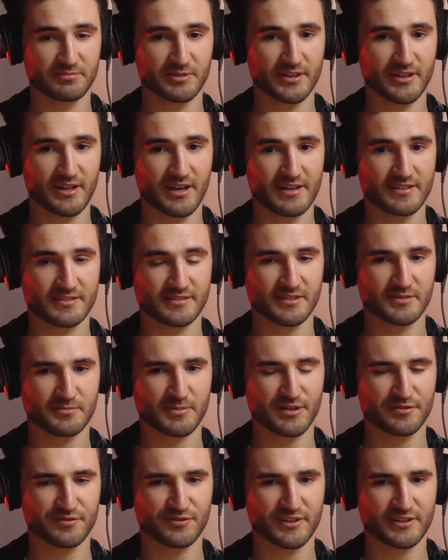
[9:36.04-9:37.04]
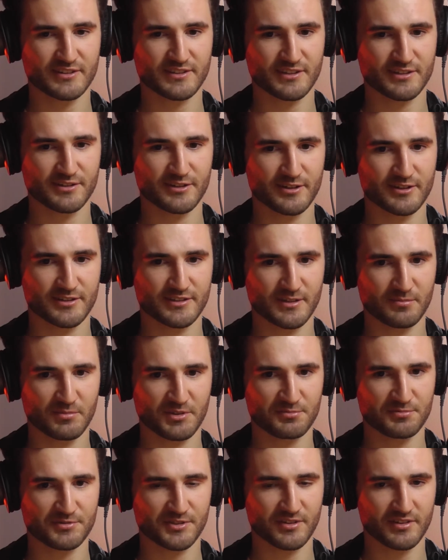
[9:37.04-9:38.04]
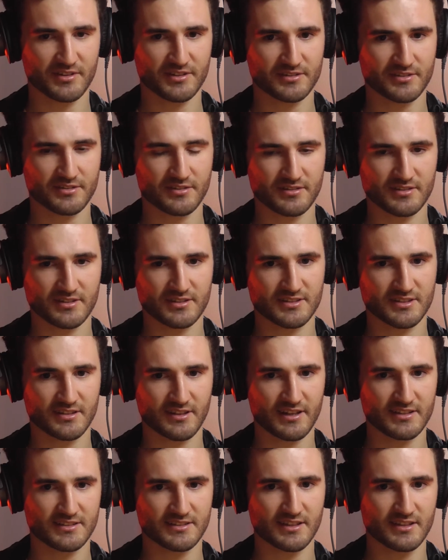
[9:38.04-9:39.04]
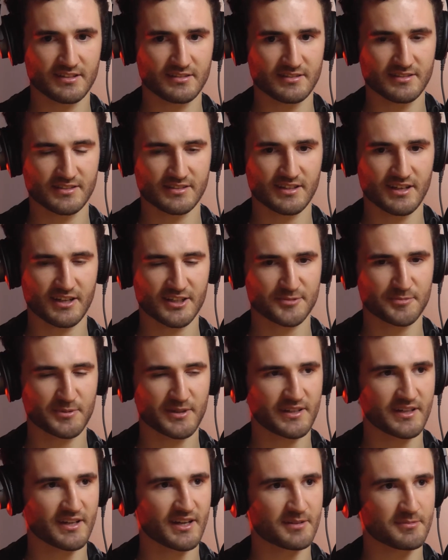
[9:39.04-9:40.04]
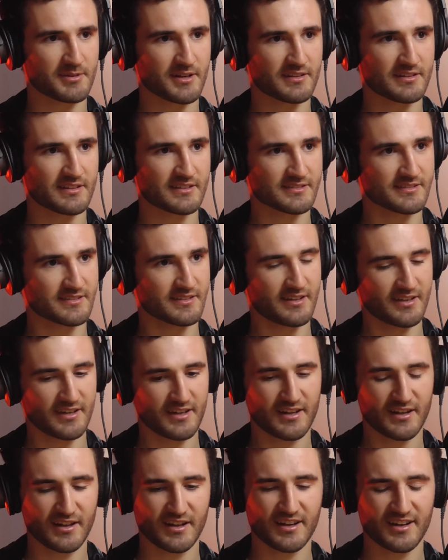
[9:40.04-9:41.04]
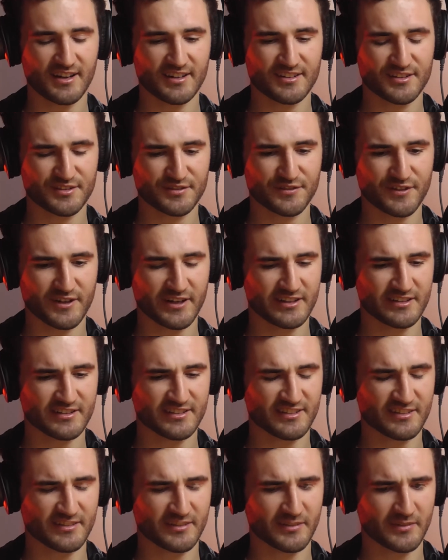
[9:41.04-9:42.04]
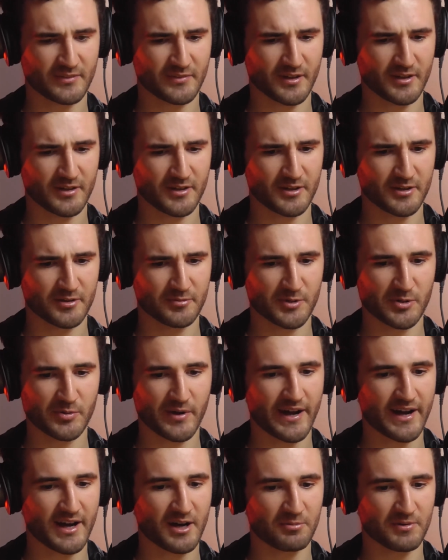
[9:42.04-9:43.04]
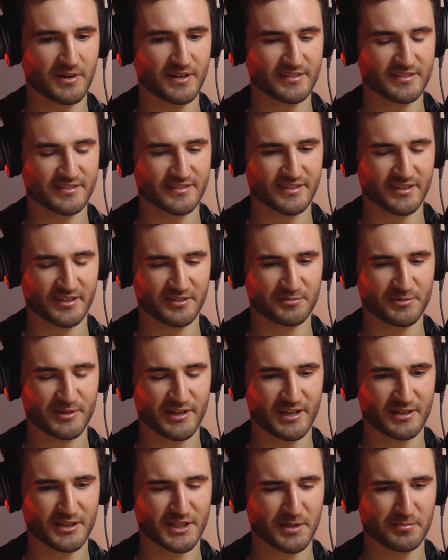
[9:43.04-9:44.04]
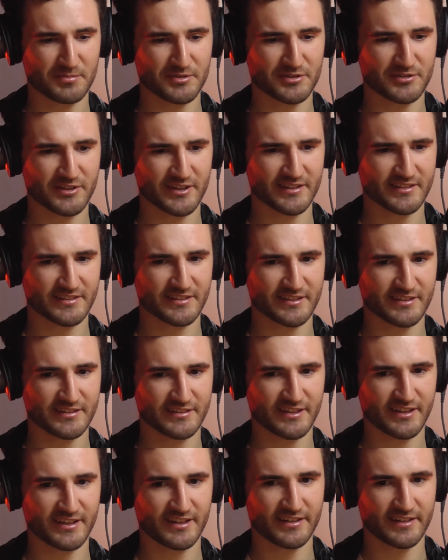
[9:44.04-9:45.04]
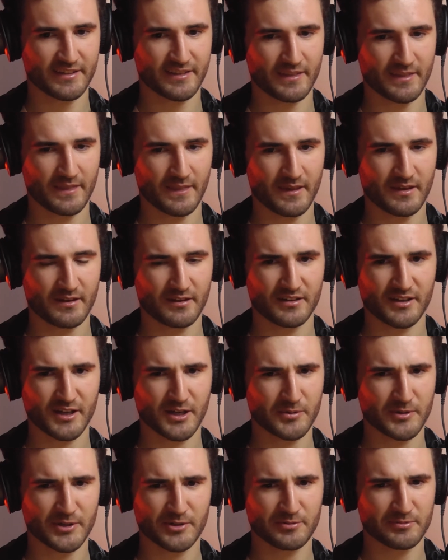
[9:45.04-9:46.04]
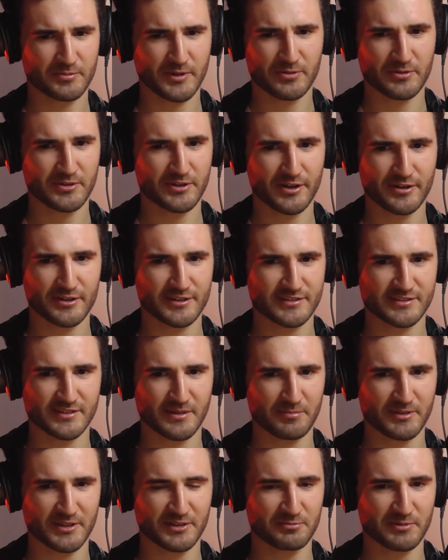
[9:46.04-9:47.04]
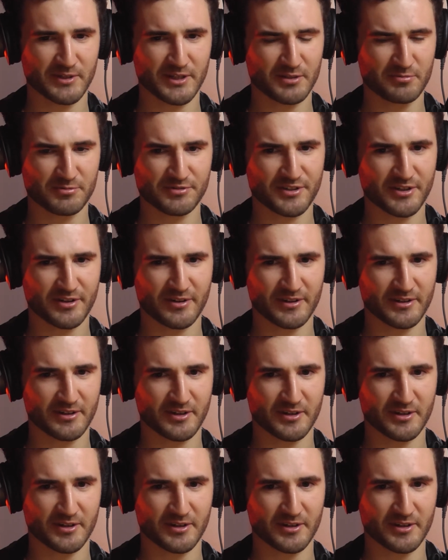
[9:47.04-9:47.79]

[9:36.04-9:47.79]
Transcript: realize that my friends had noticed something was going on until I did start speaking out about this. And then a friend, we were out once and we'd had a couple of drinks and he said, yeah, we all noticed something weird was going